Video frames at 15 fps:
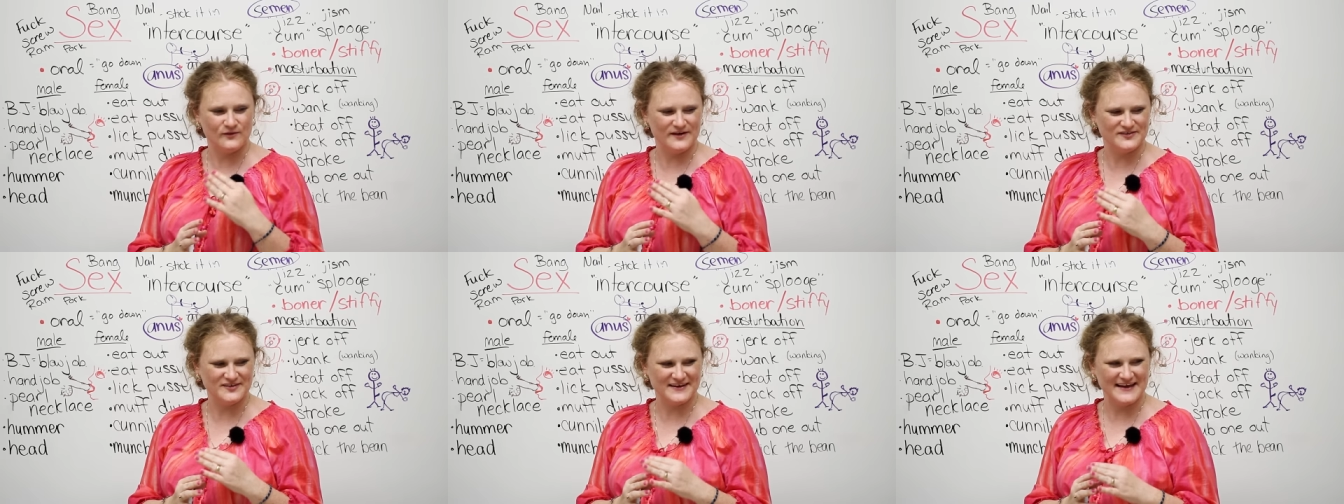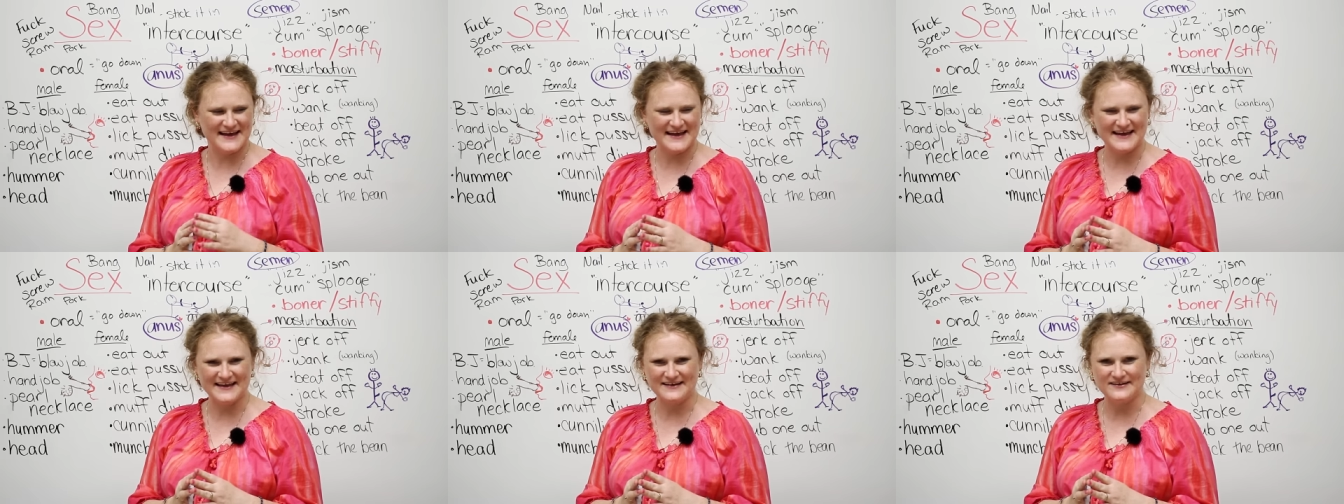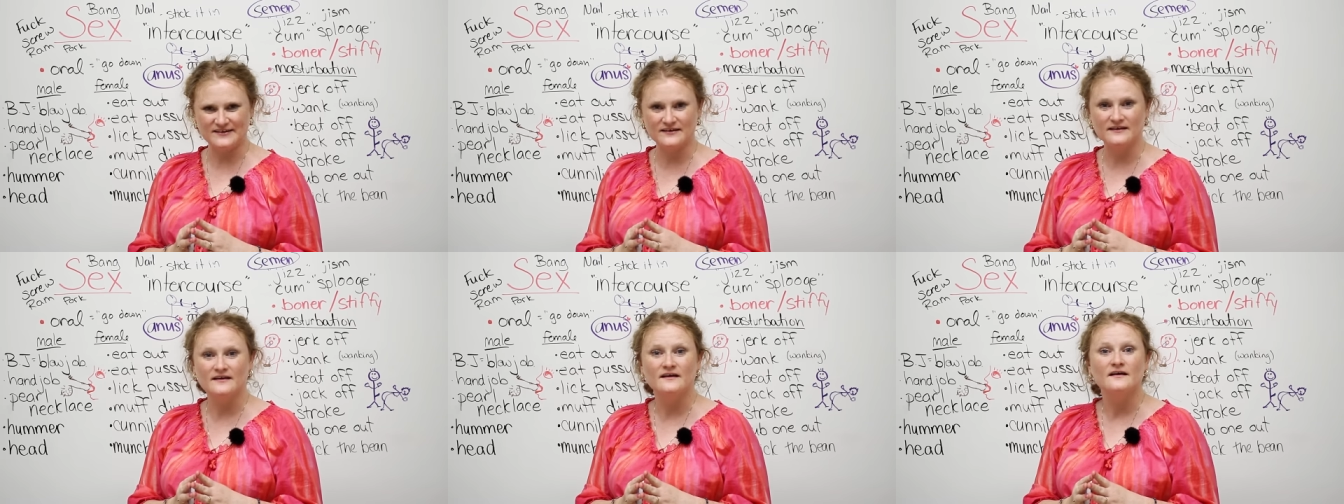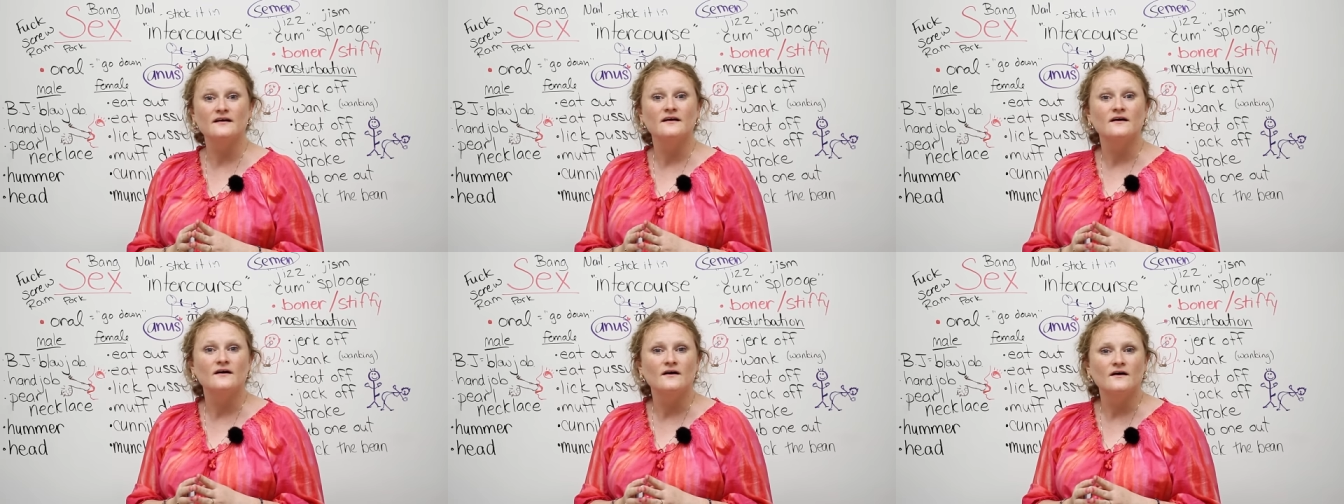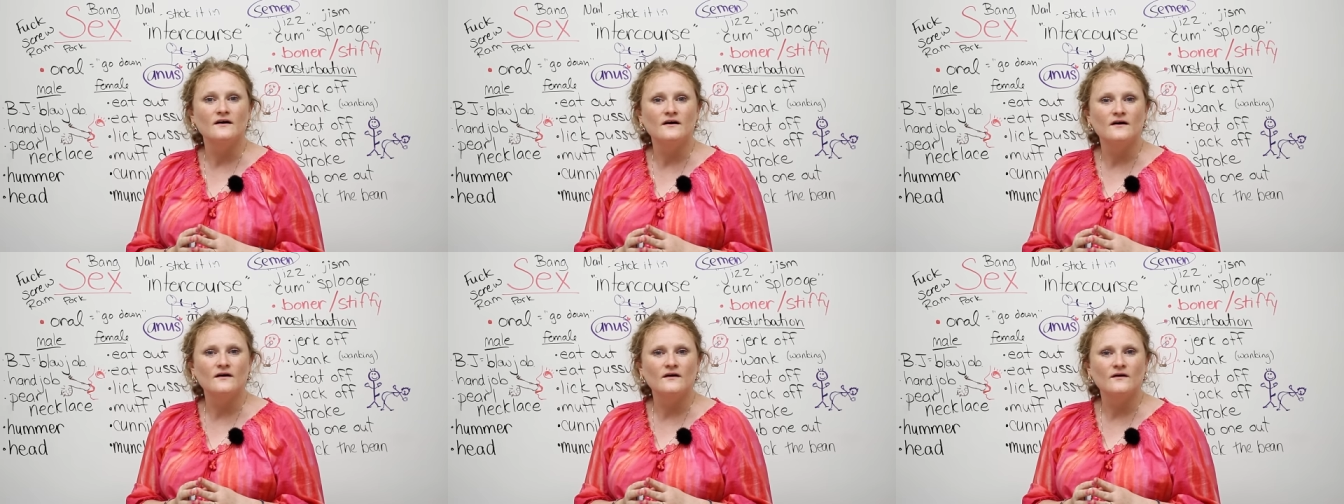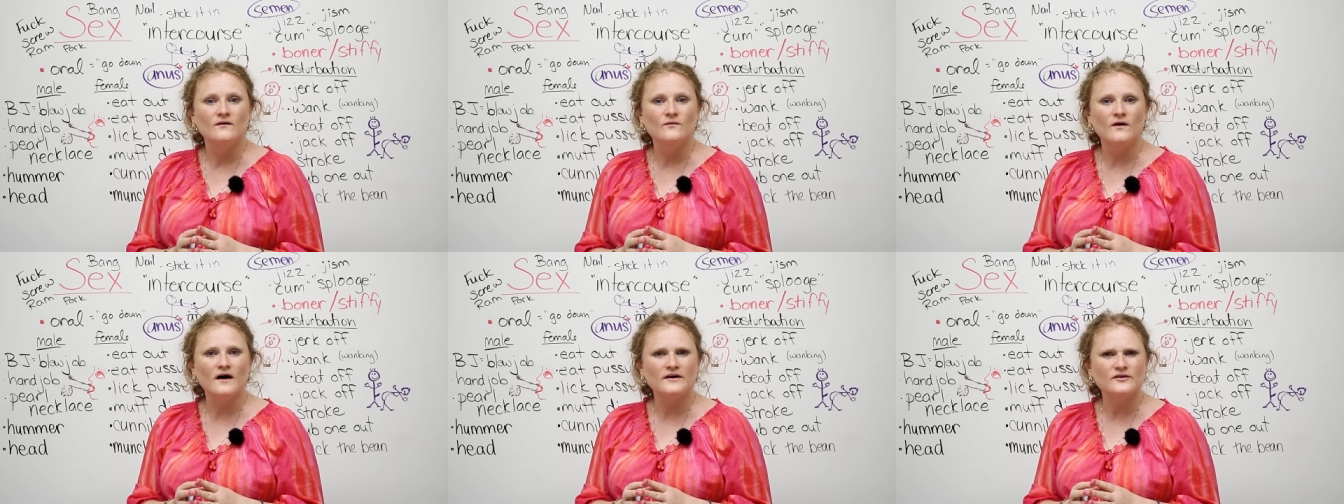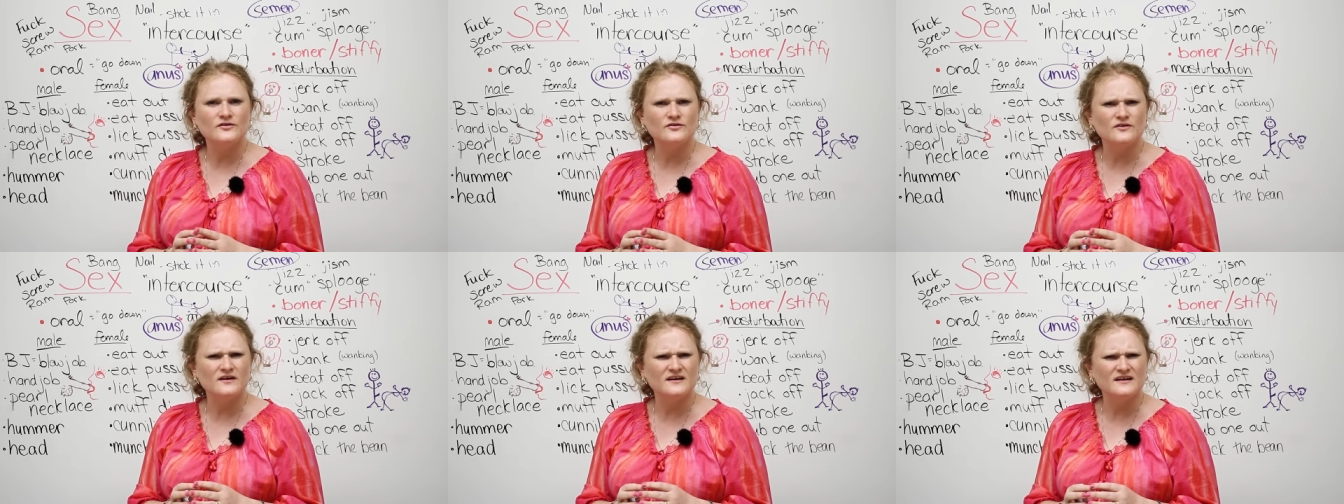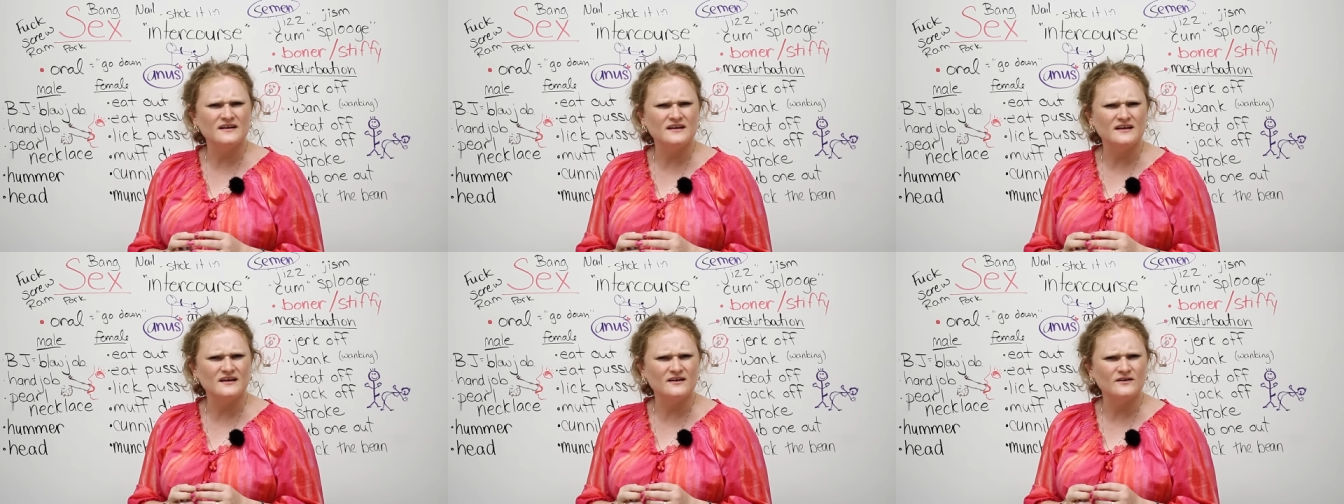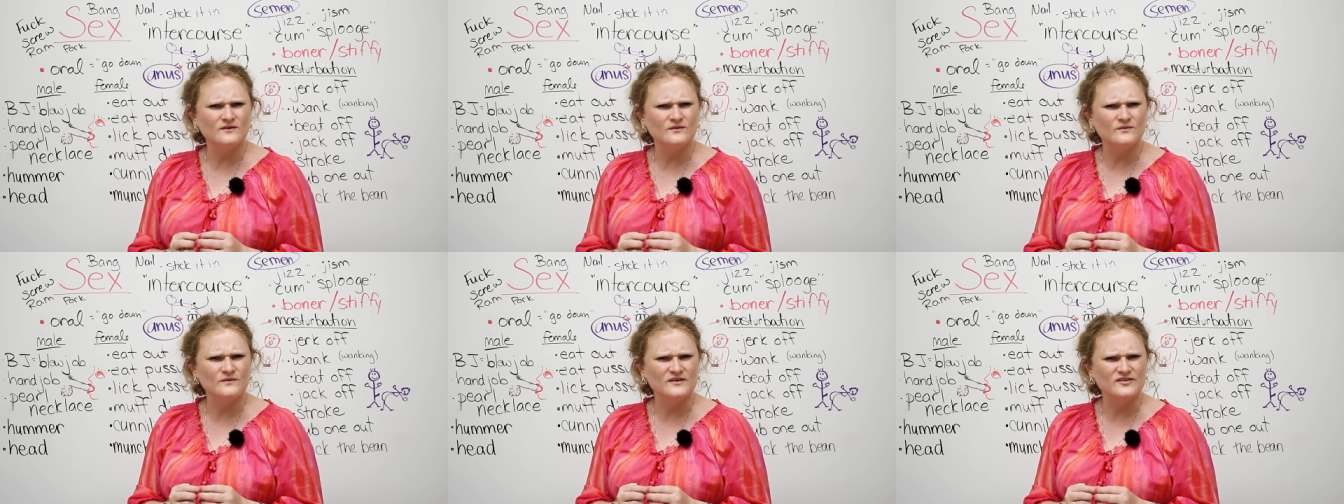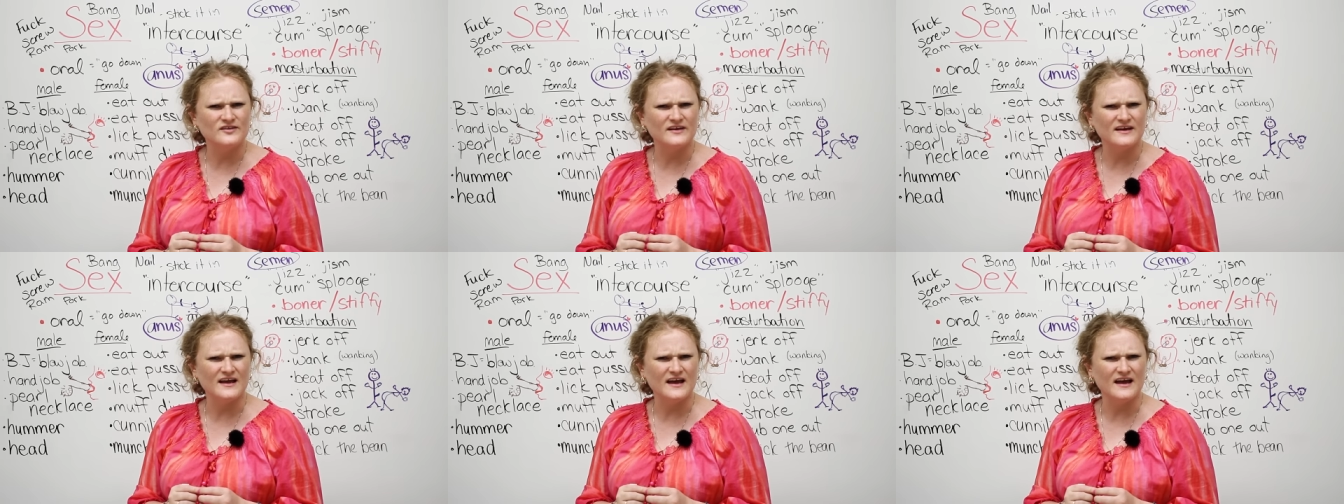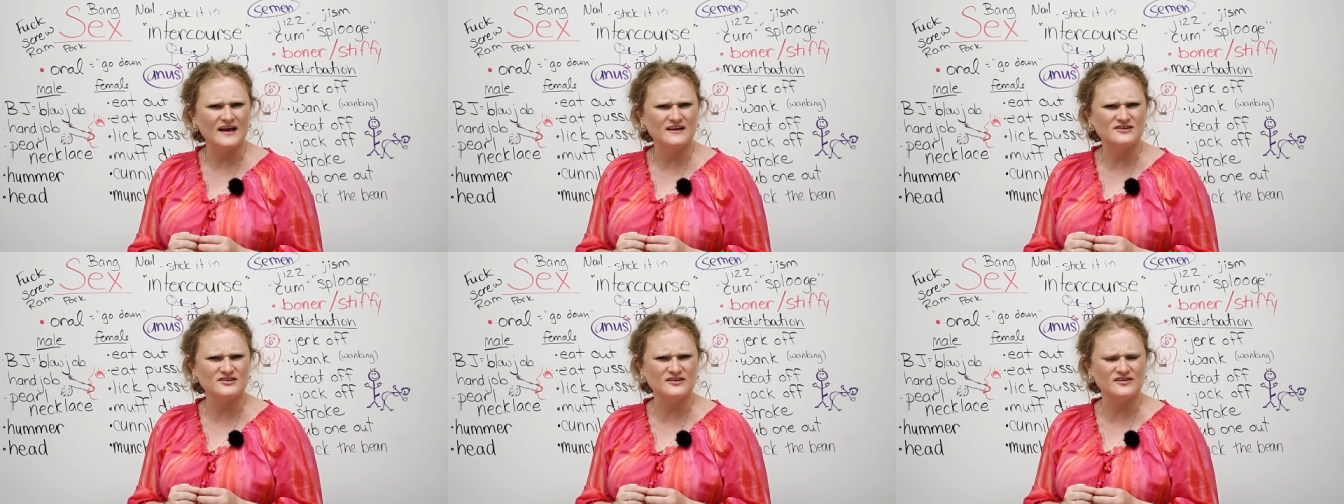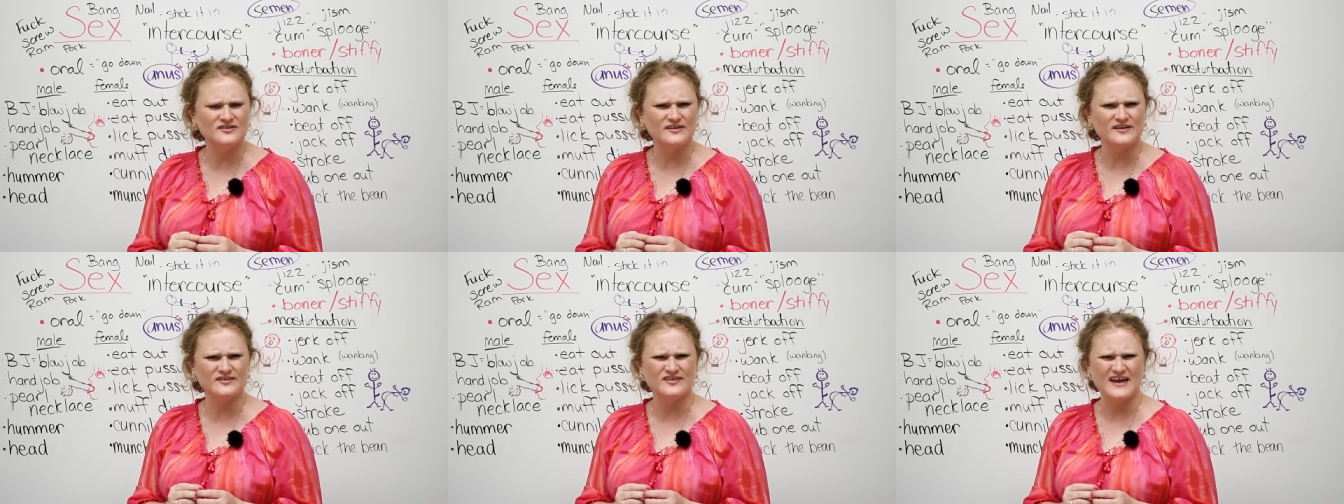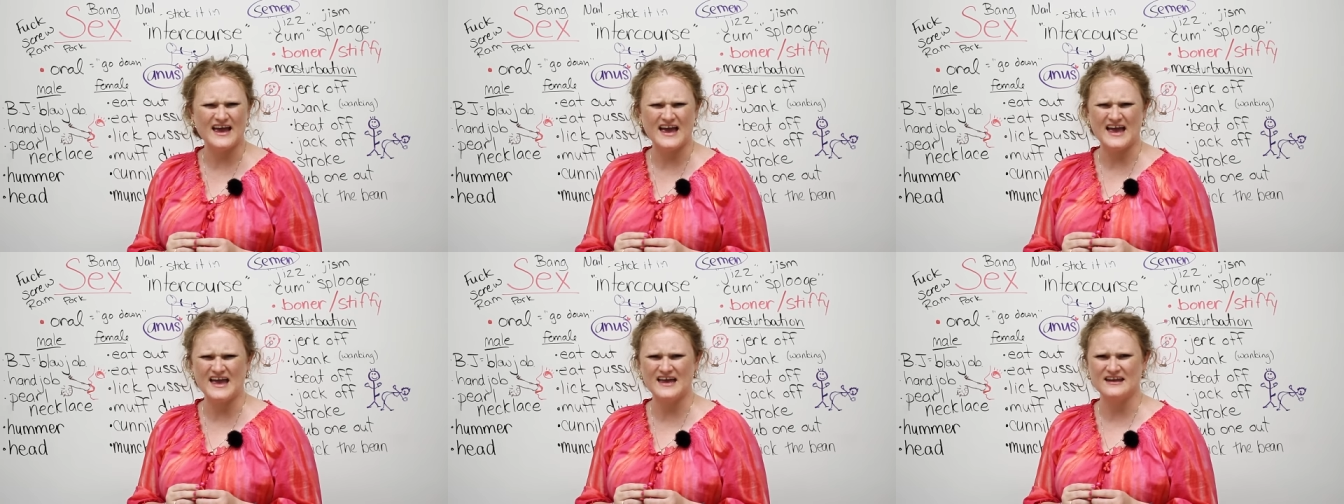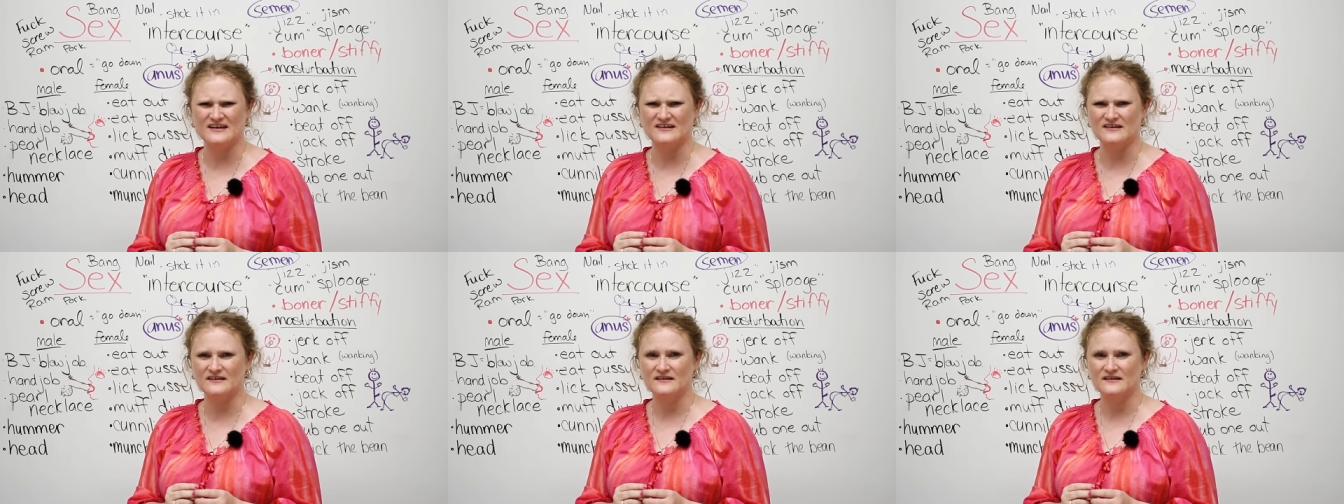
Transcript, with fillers: oh, I said head. Why does Ronnie giggle when we say head? She says head.